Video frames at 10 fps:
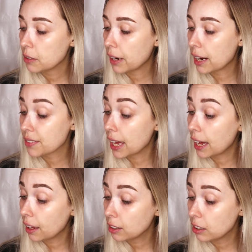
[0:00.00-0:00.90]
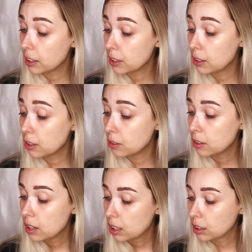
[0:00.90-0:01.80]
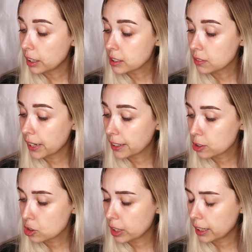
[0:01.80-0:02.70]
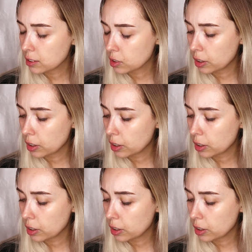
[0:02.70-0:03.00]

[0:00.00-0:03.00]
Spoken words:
You have aloe, lots of extracts.